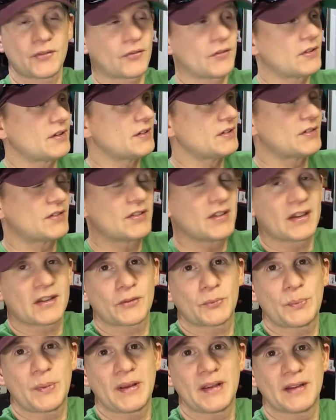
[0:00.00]
for these
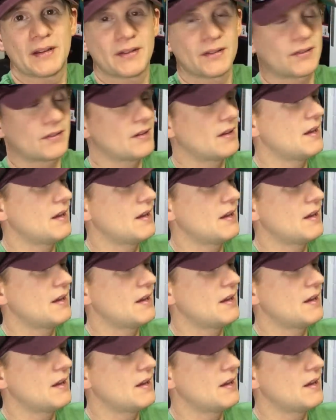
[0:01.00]
six pins.